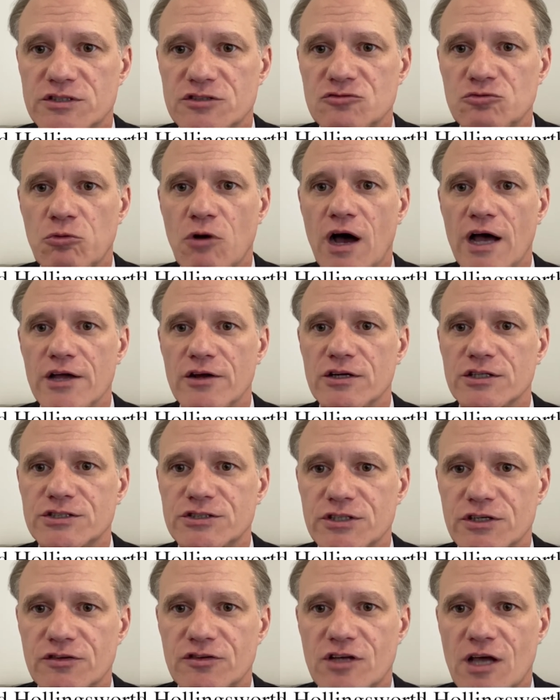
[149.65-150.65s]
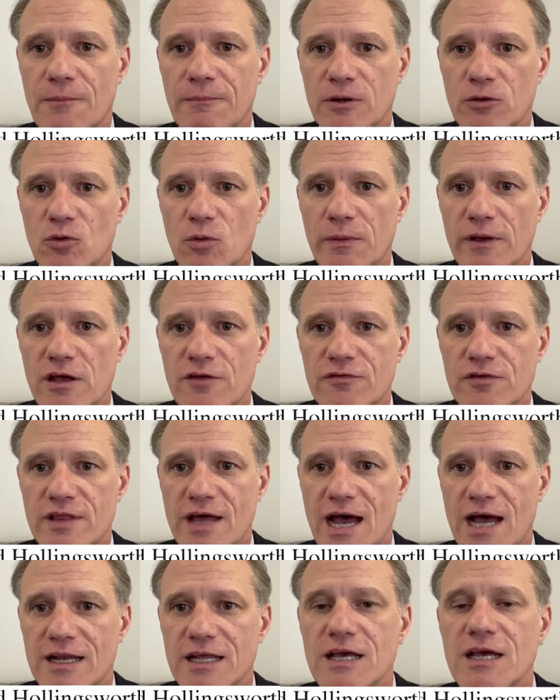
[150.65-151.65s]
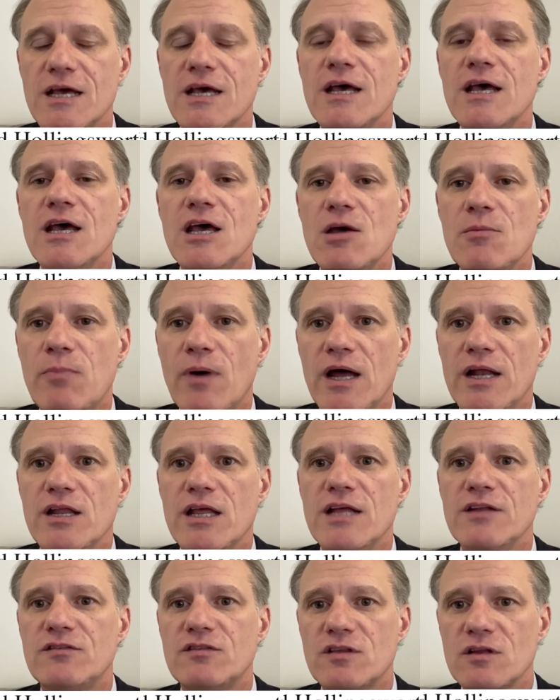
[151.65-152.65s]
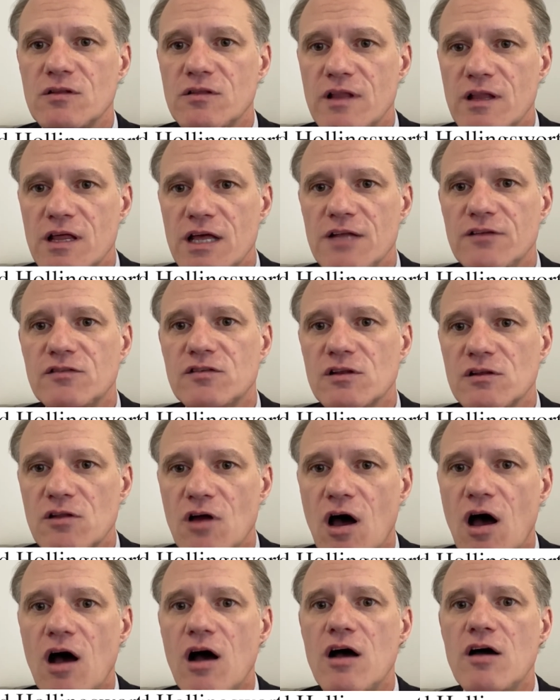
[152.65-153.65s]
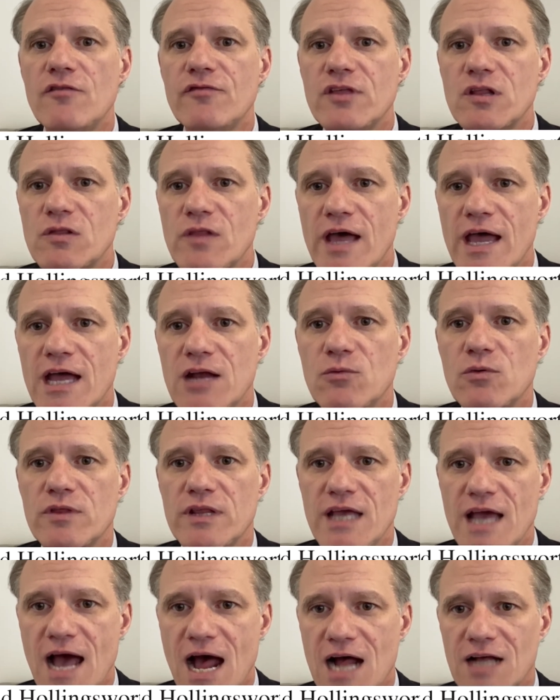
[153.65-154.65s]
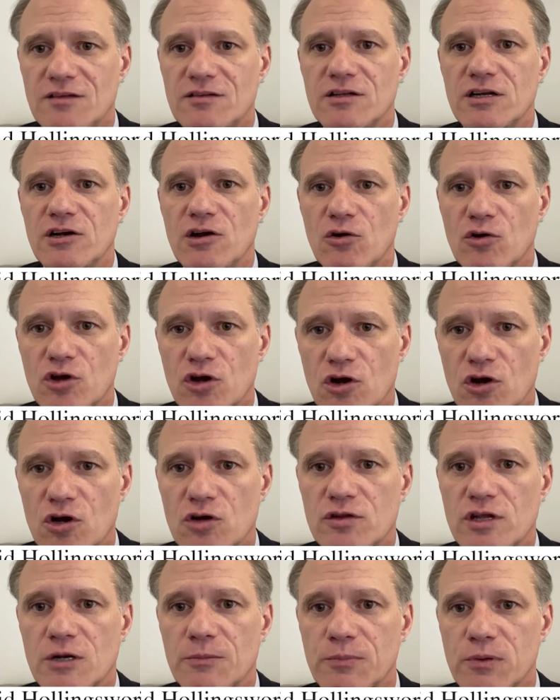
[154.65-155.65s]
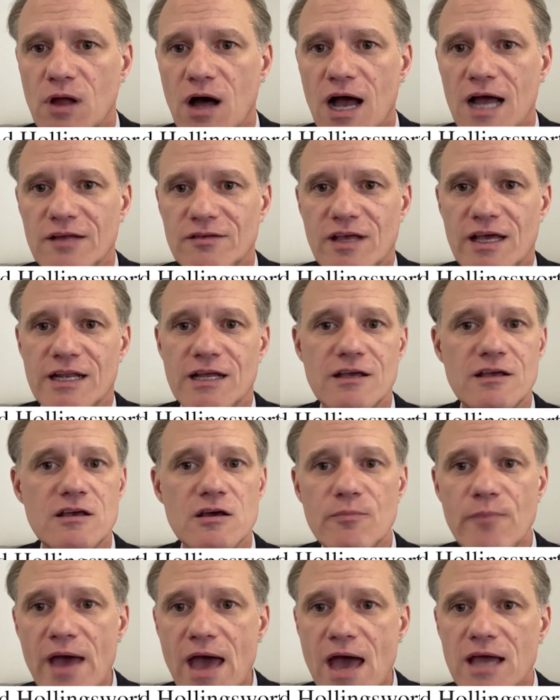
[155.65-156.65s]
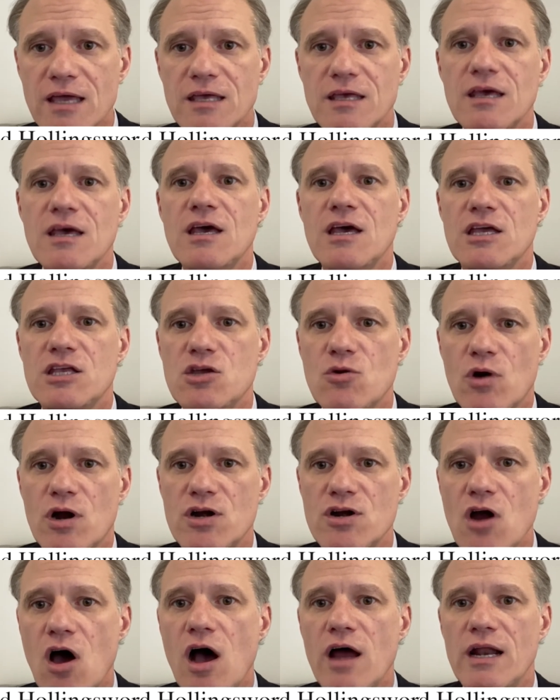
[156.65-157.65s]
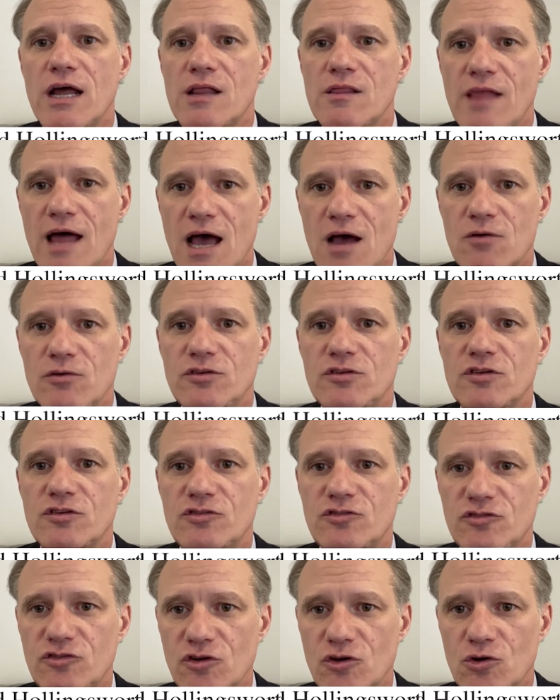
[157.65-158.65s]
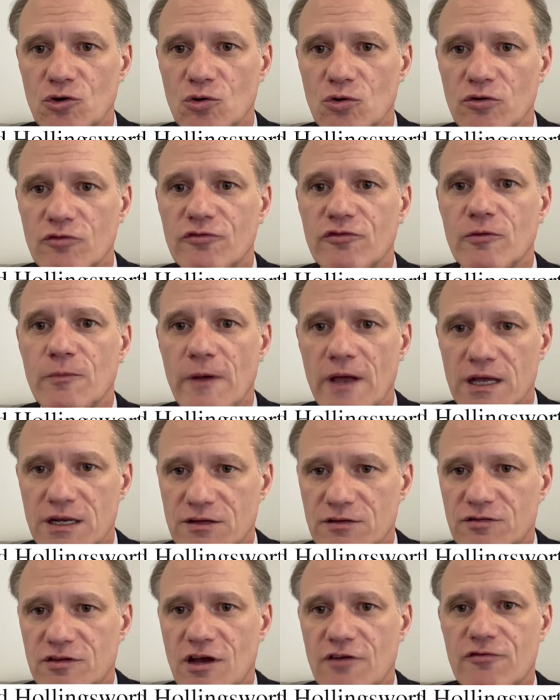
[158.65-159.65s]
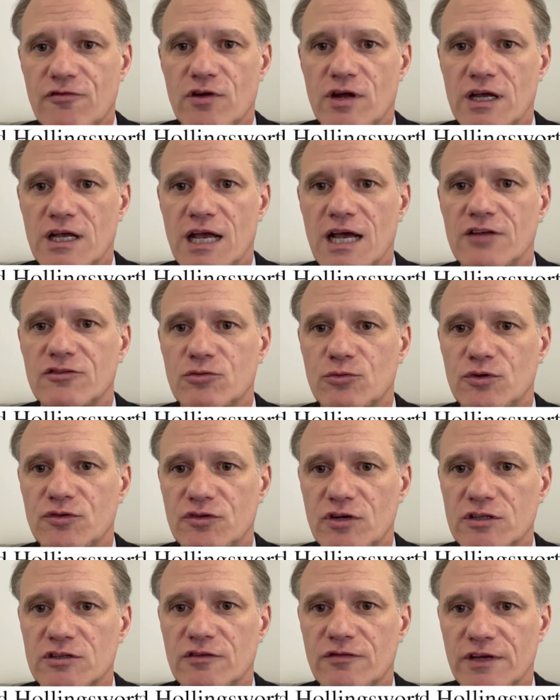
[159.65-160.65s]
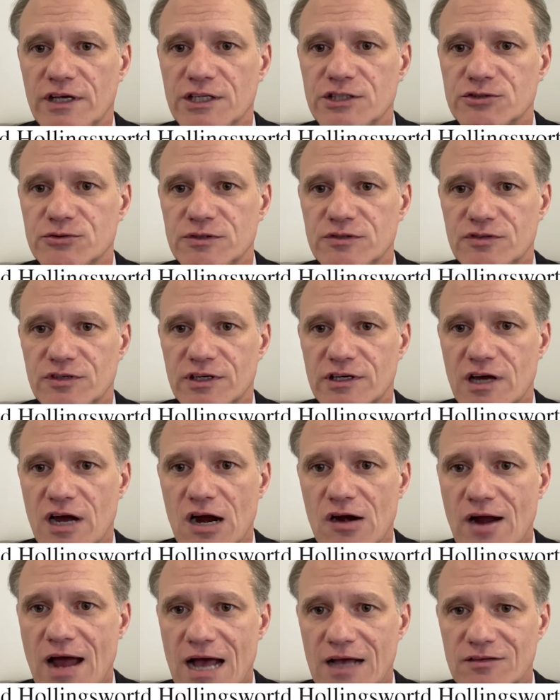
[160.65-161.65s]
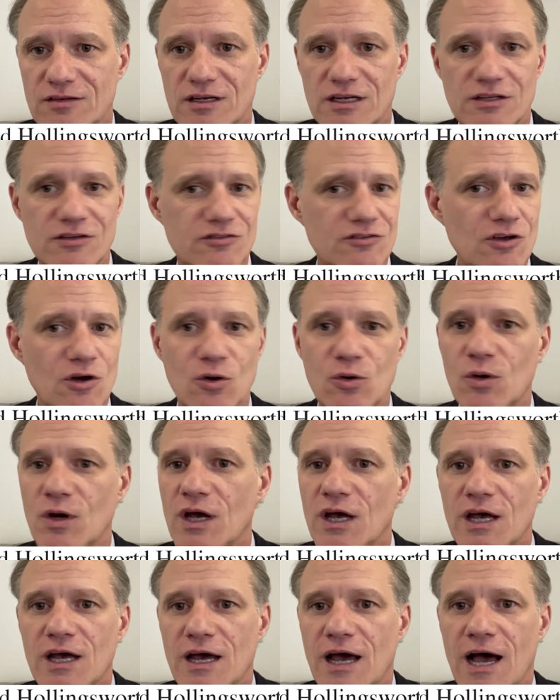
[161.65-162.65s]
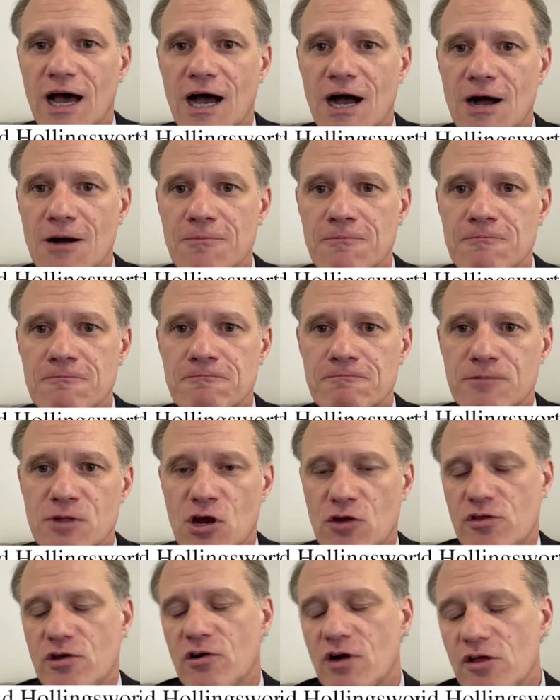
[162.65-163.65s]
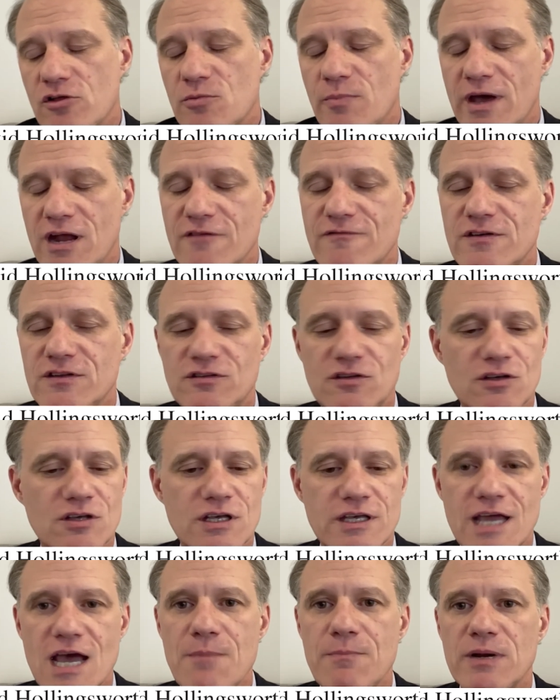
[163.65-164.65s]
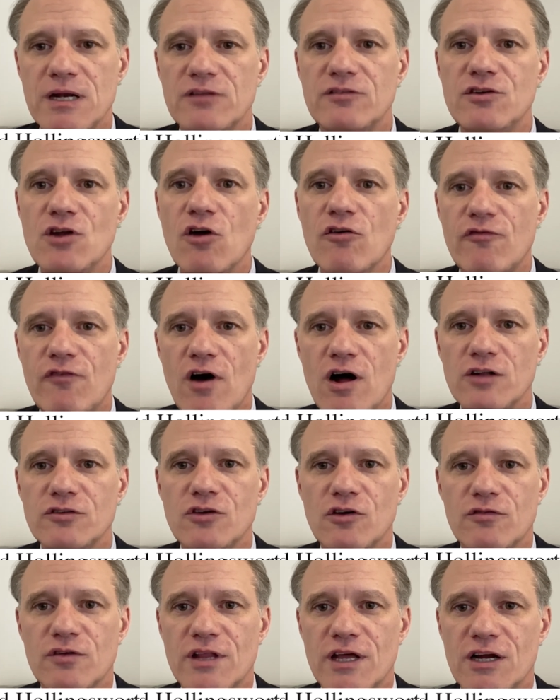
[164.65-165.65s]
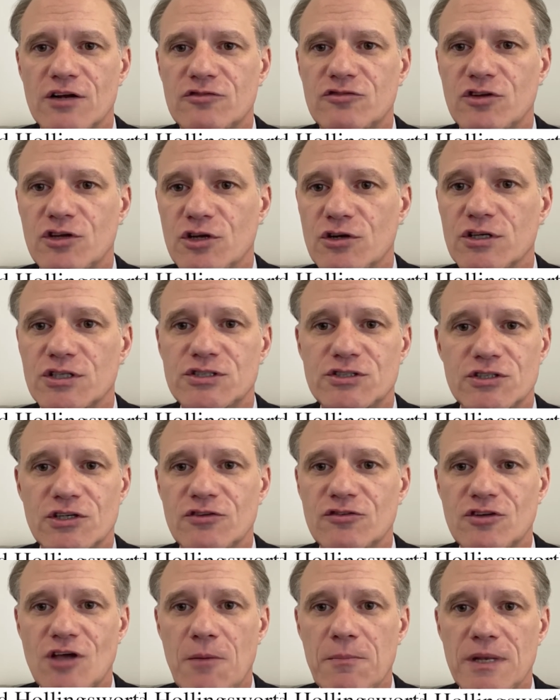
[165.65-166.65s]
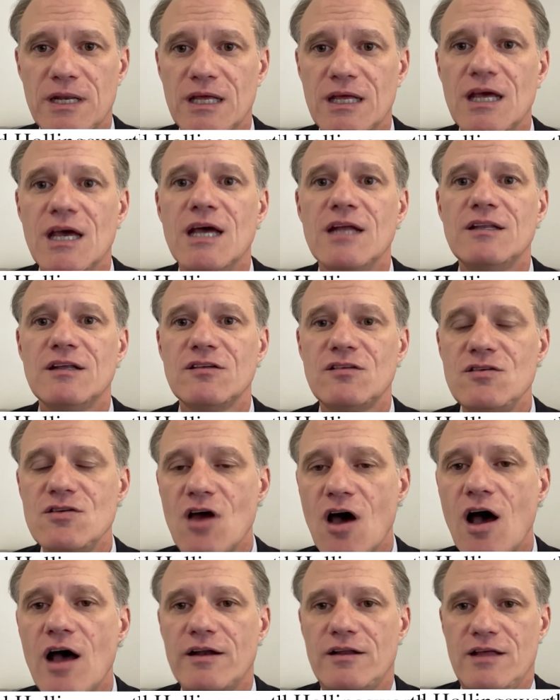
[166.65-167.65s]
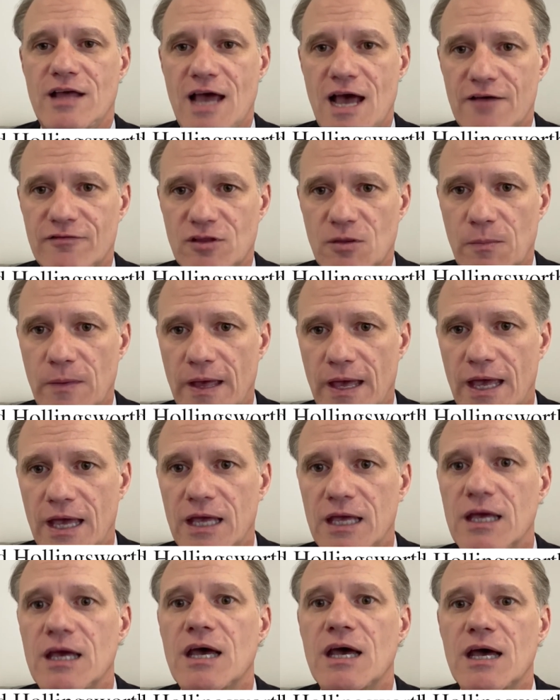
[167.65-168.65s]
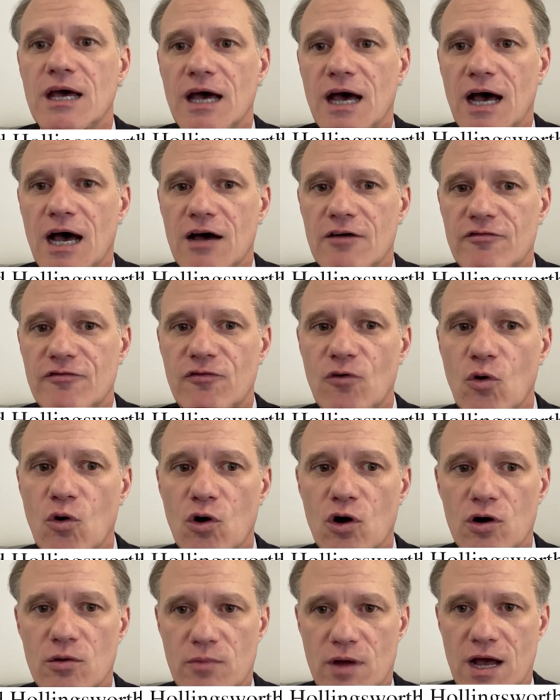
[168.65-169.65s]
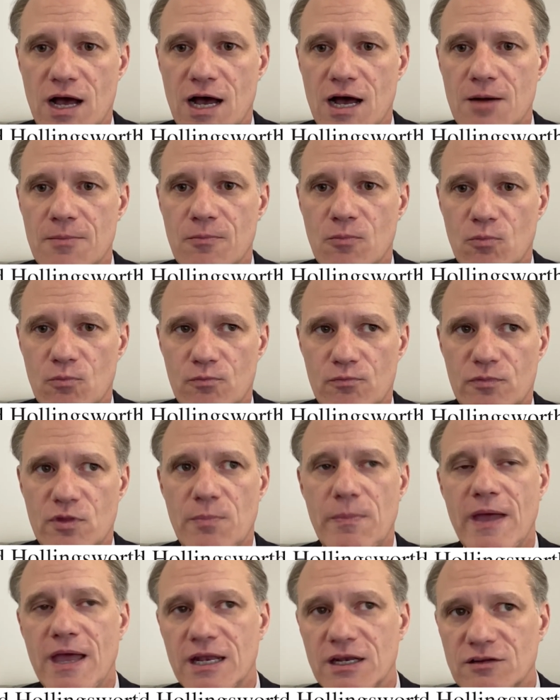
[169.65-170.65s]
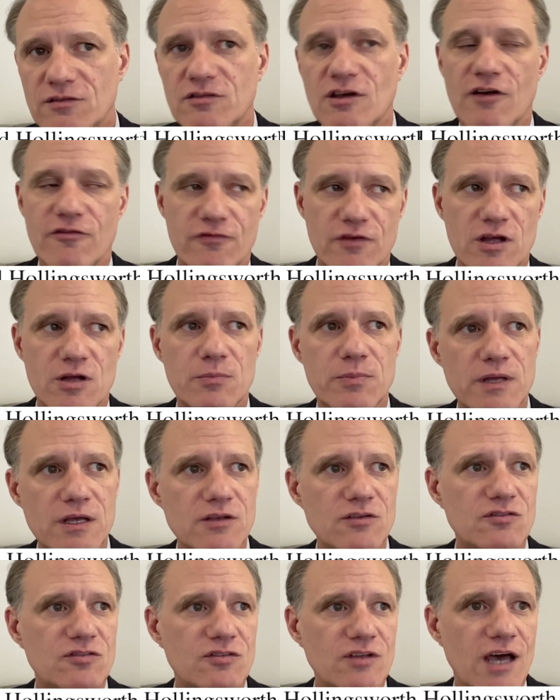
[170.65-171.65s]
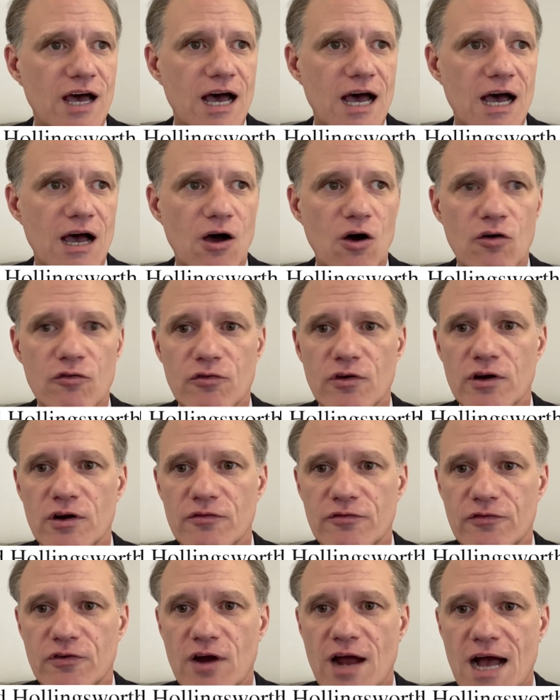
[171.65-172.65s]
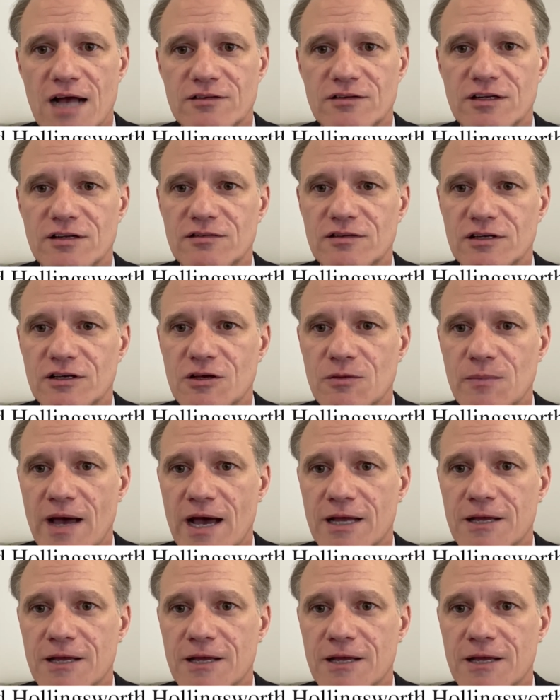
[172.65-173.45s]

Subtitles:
is why your insurance company will pay for that. But it's the law of the land where the accident occurred that applies. And in Quebec, you are not allowed to sue for pain and suffering as a result of injuries in a car accident. So there are other benefits you can get, but it's no fault over there. So your insurance company does not have to pay for the pain and suffering piece for accidents in Quebec.